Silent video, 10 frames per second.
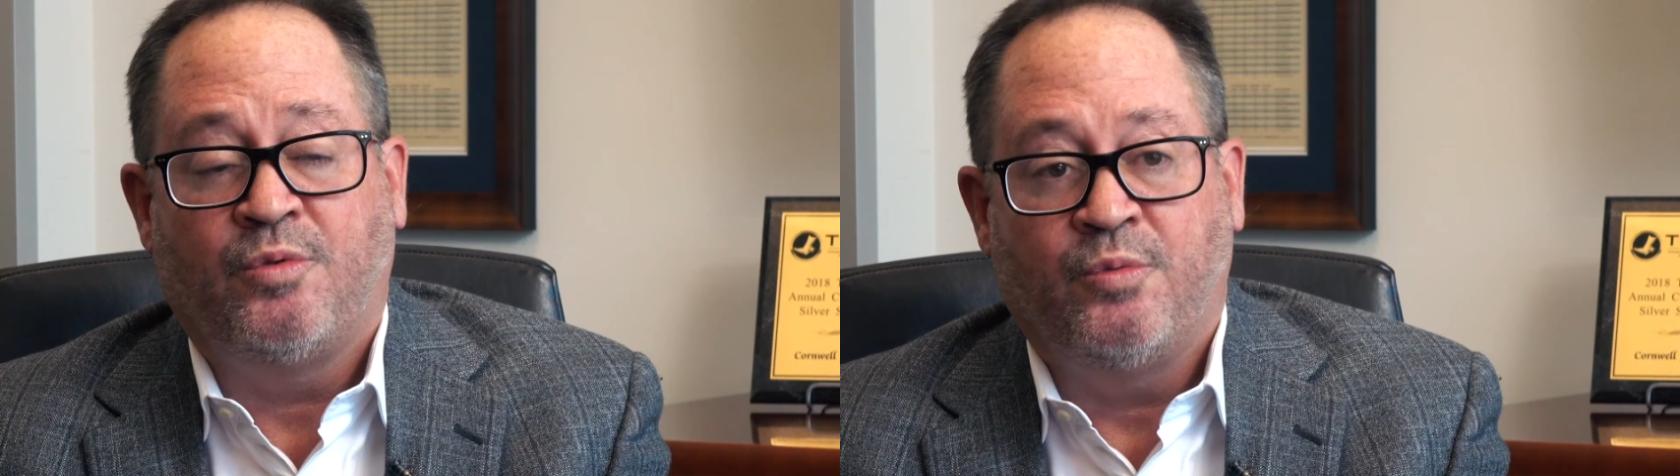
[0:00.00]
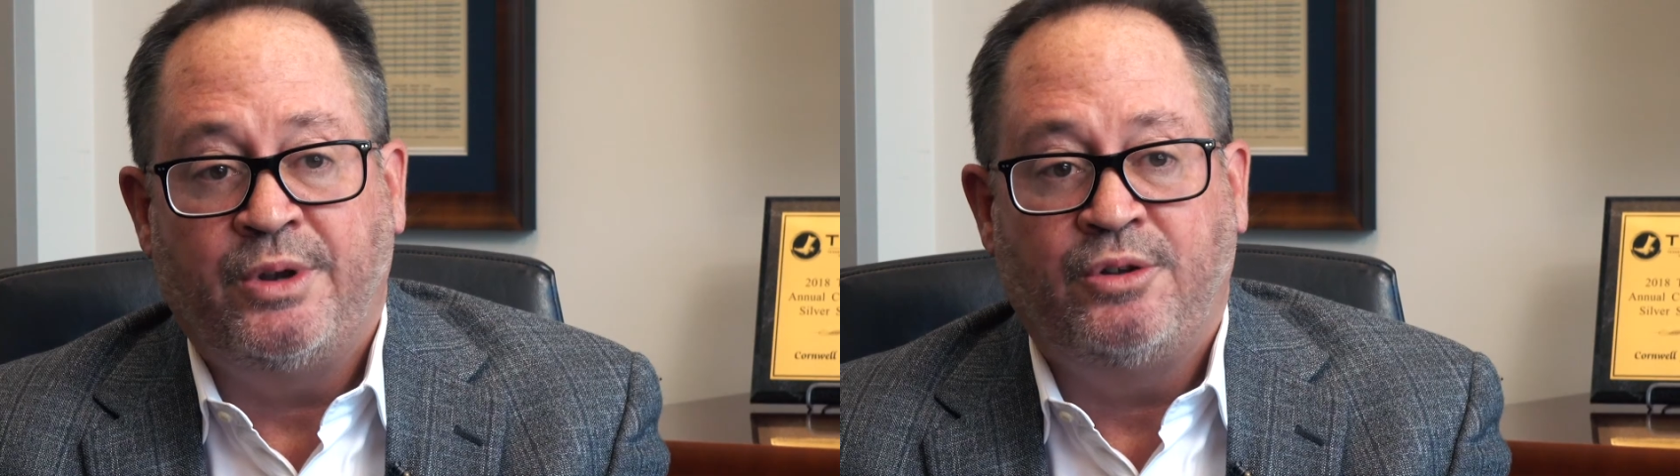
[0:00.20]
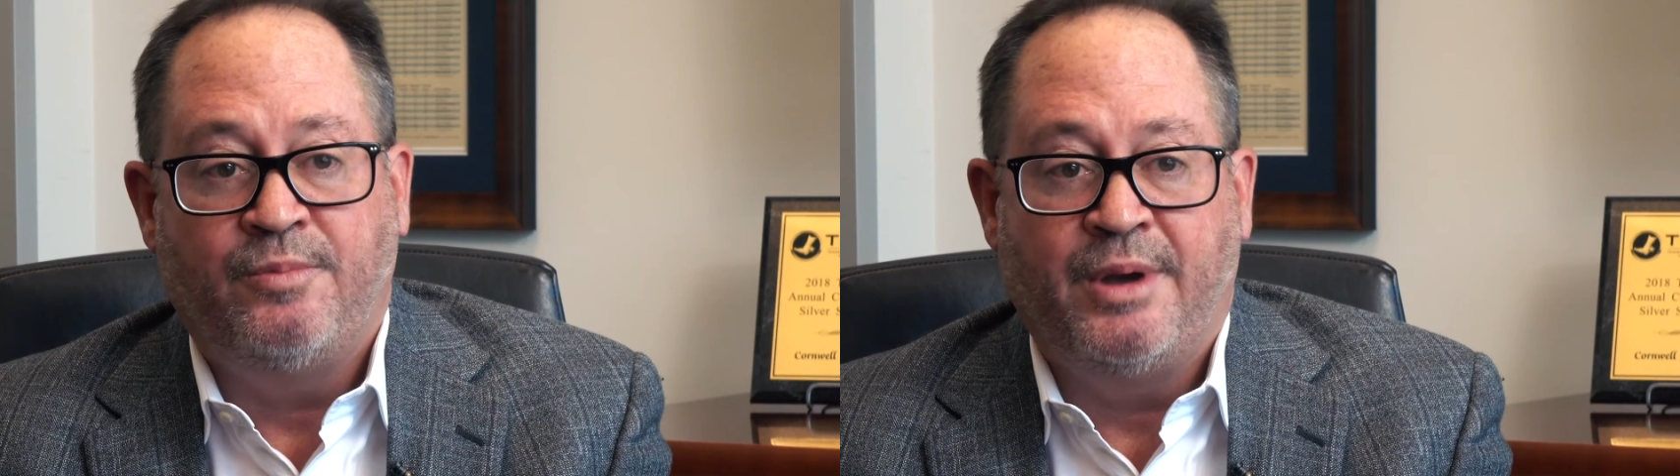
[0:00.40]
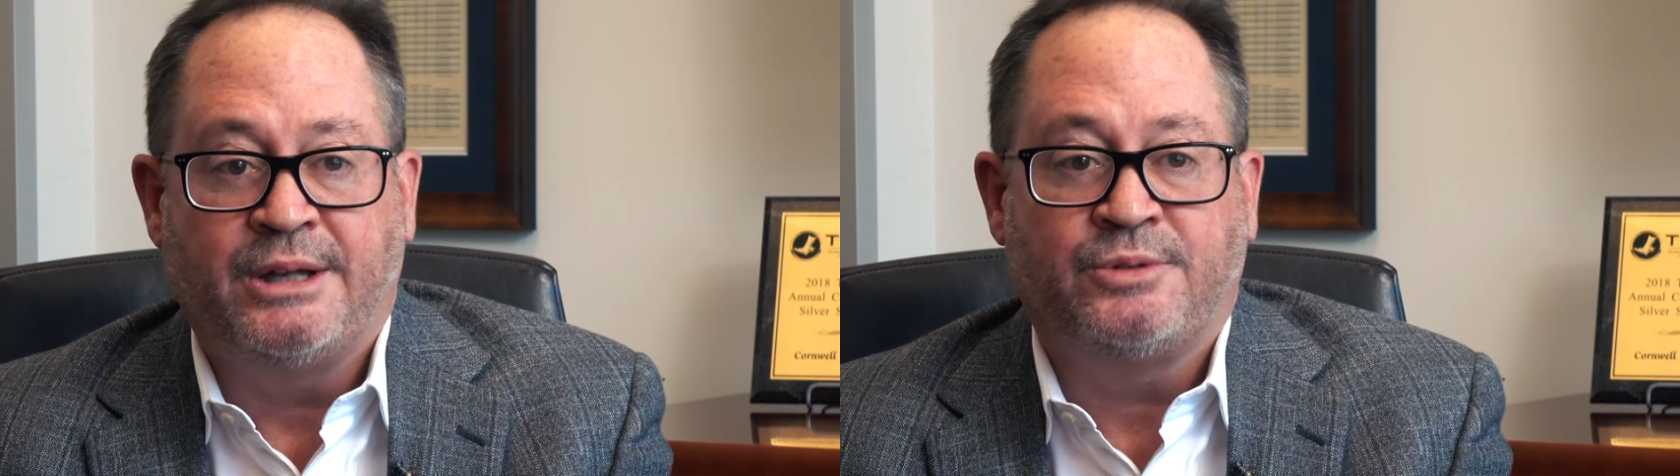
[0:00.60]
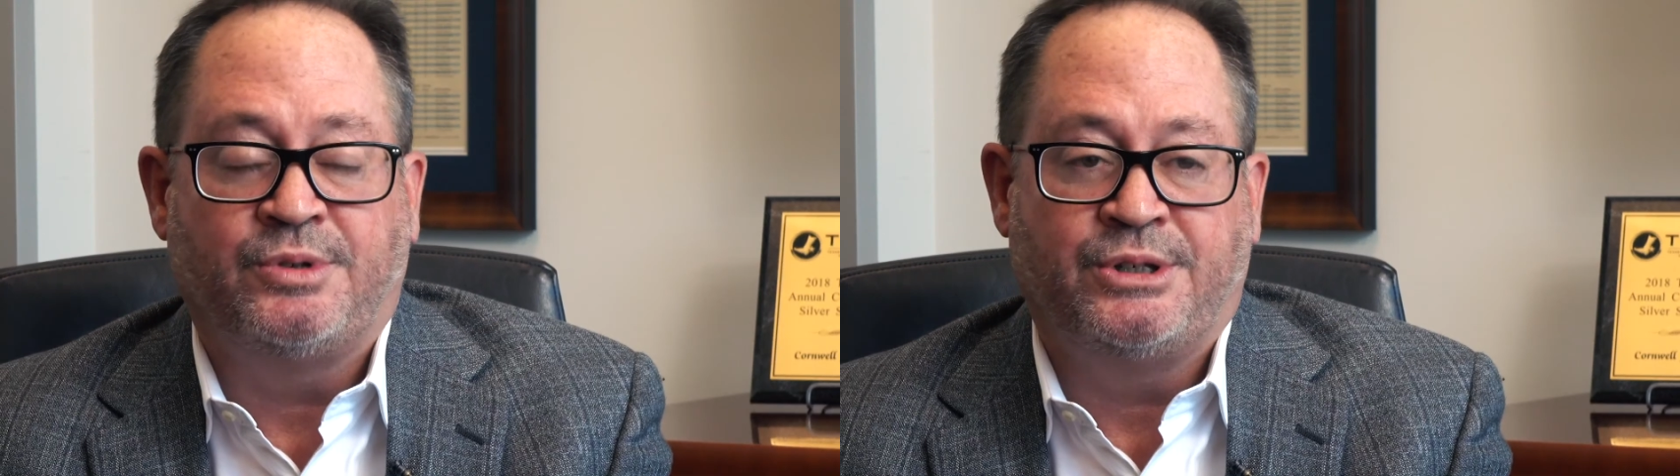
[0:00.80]
what we do
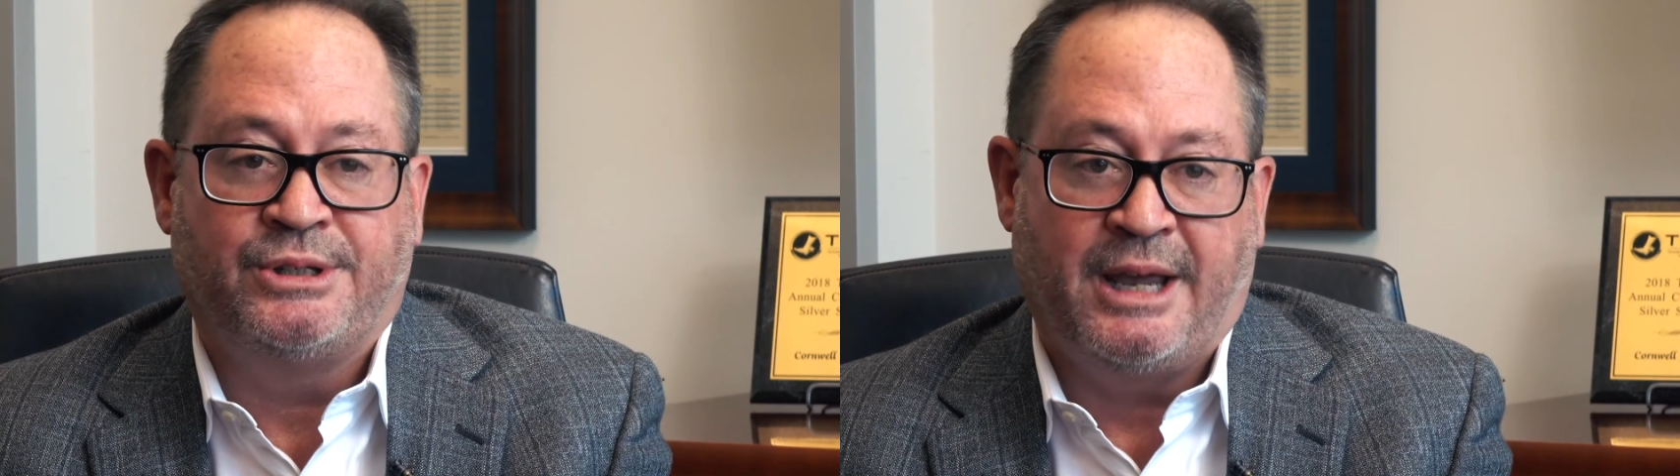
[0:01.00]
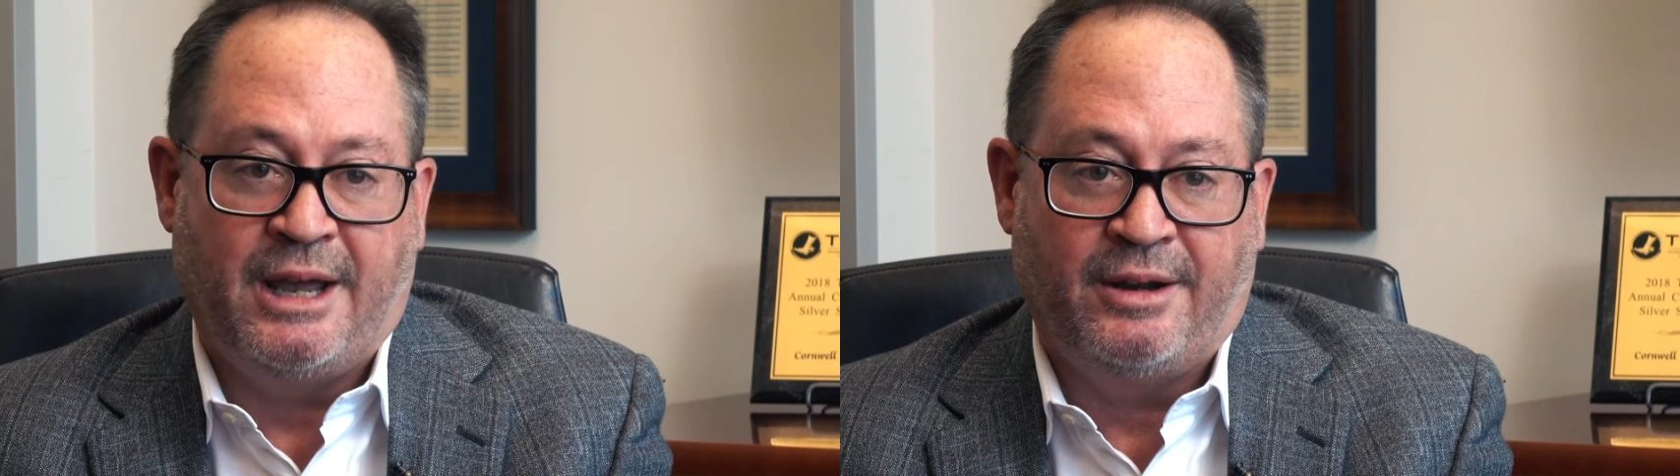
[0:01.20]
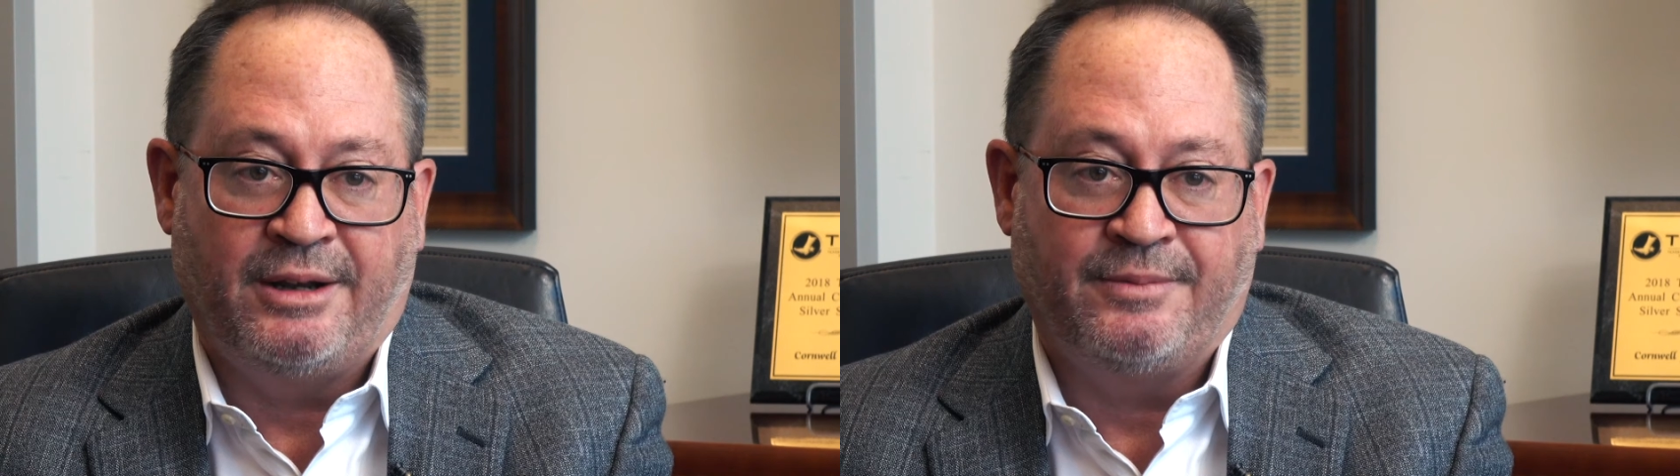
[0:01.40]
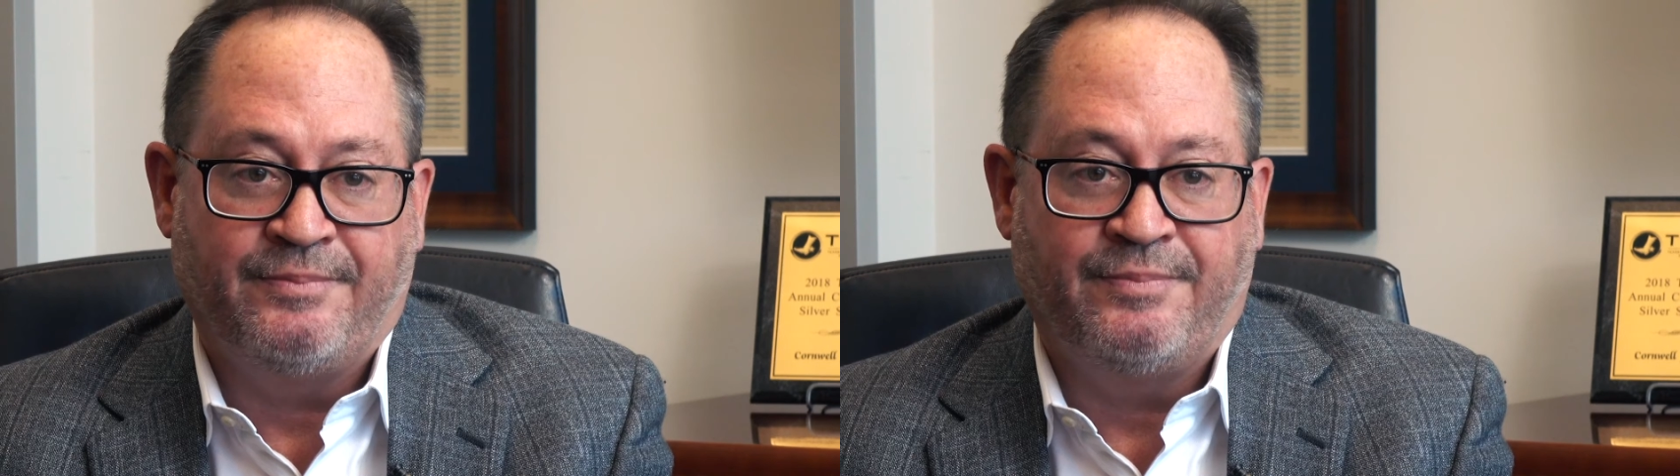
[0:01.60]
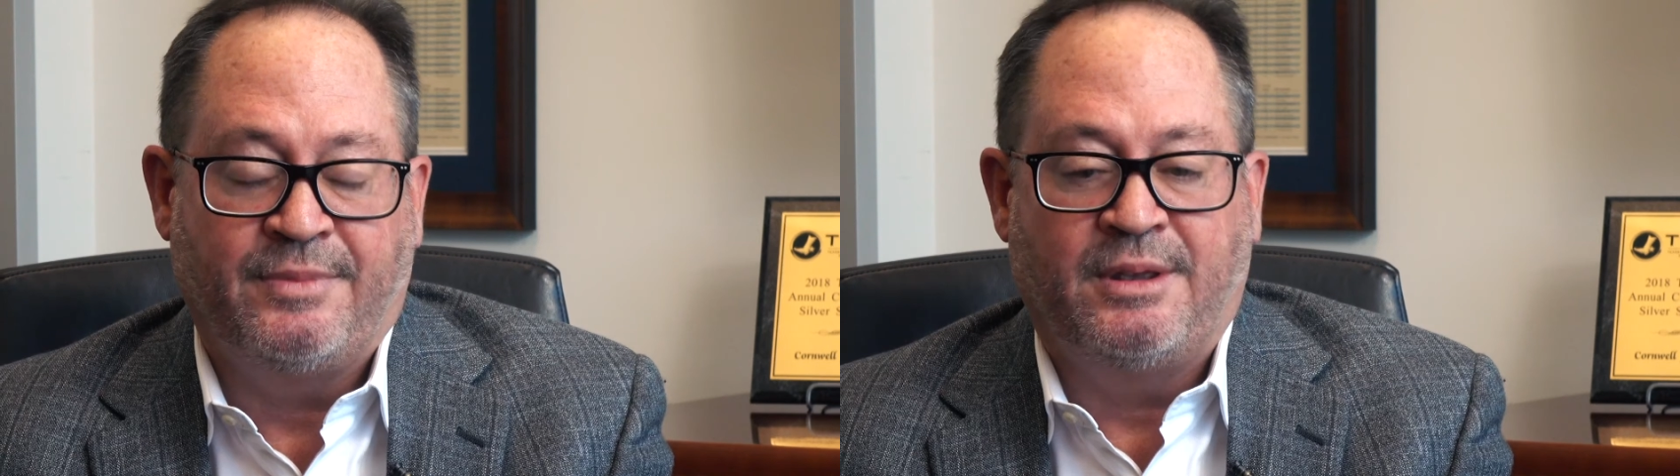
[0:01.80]
best, which is accounting.